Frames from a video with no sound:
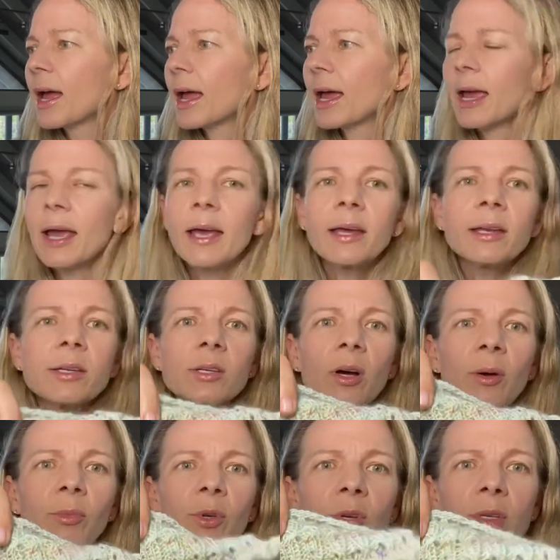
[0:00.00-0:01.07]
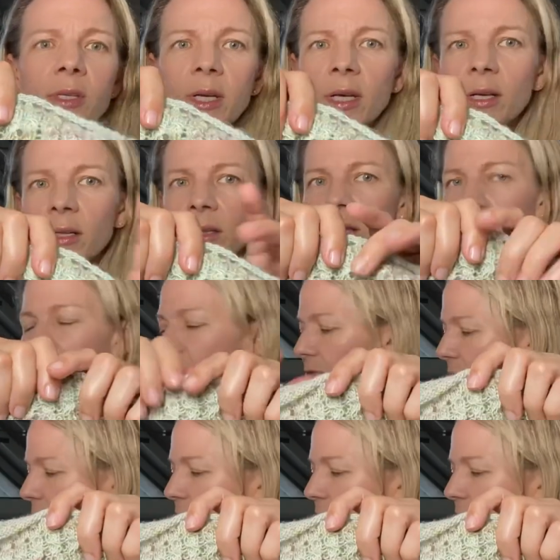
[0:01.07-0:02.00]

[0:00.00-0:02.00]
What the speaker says: and I'm using Life in